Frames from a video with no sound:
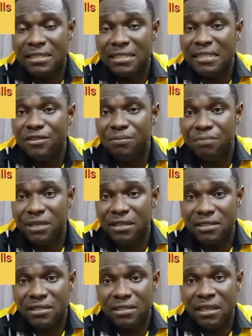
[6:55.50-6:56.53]

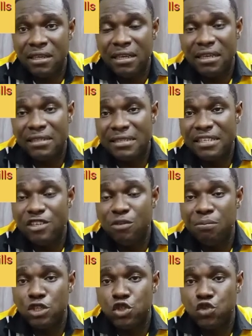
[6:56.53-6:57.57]

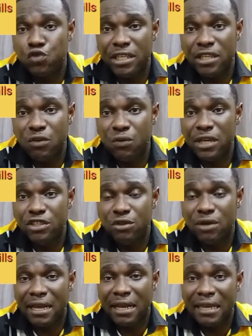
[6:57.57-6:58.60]
skill-based training where
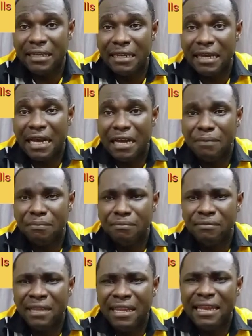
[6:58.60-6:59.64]
you can
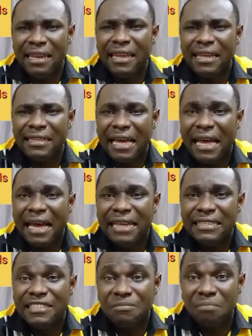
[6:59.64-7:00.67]
learn
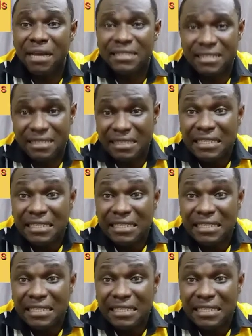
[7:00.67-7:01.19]
high demand